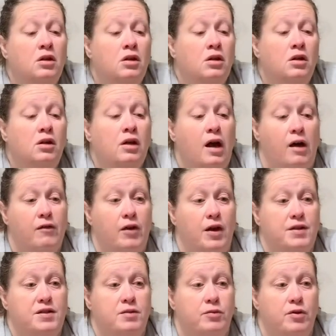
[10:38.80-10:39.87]
I've got
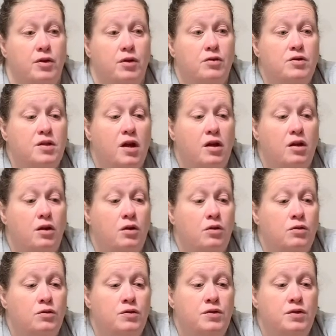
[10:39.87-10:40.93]
some of those I
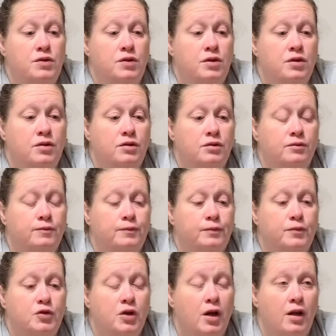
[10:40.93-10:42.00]
use.
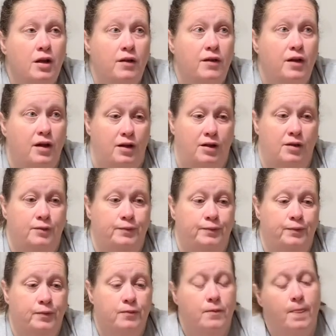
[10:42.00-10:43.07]
Trying to think.
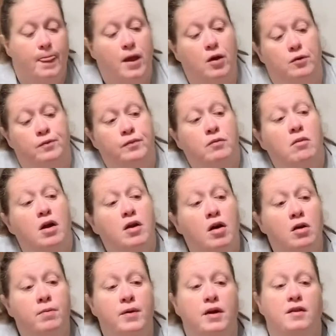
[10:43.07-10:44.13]
Oh, my daughter
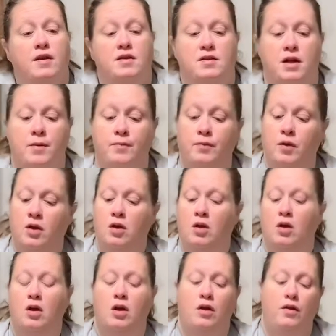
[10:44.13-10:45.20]
picked these up
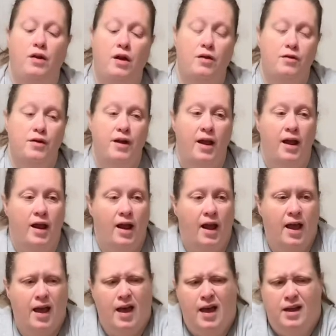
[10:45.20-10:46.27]
the other day
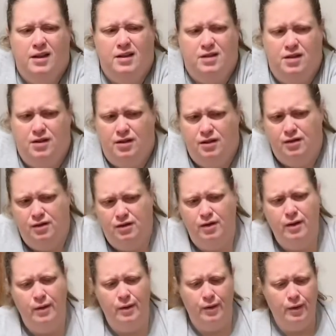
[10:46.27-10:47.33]
at
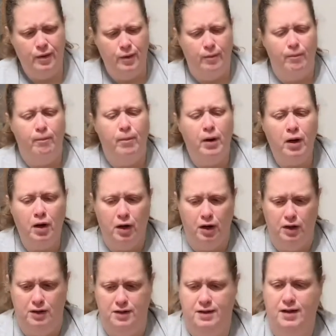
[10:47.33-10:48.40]

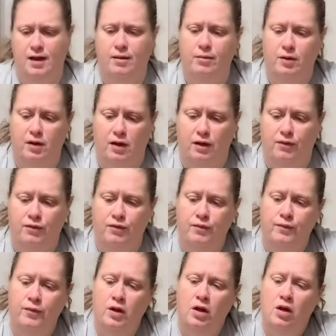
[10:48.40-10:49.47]
Burke's, I believe.
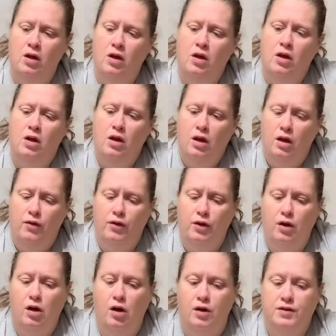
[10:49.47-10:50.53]
They're
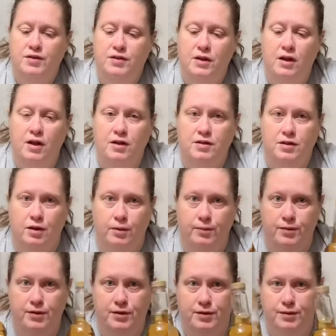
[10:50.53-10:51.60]
called Skinny Serps.